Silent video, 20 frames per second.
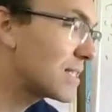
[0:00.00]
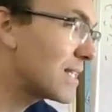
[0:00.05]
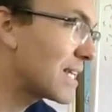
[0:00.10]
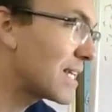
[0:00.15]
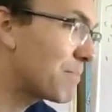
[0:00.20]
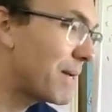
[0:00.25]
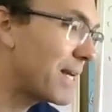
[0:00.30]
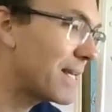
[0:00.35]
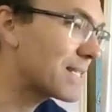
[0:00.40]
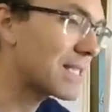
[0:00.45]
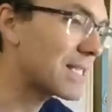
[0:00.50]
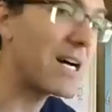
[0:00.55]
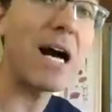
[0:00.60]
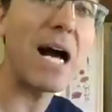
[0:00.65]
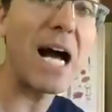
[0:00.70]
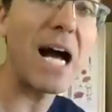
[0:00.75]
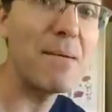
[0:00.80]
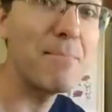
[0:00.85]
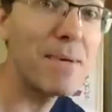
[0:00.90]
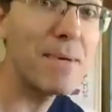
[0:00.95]
database,
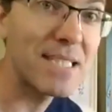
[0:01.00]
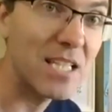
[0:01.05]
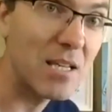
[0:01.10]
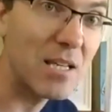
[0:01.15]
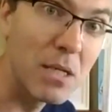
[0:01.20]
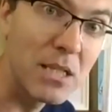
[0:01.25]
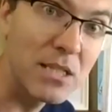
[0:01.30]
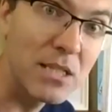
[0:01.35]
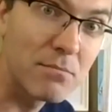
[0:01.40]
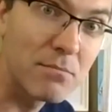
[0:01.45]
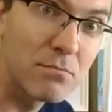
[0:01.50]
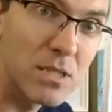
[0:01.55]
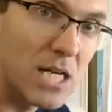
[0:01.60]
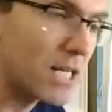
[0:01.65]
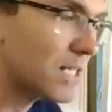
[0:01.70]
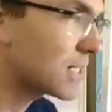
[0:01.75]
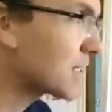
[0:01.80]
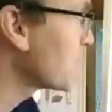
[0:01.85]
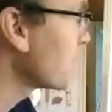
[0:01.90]
I'm missing 1 million blocks.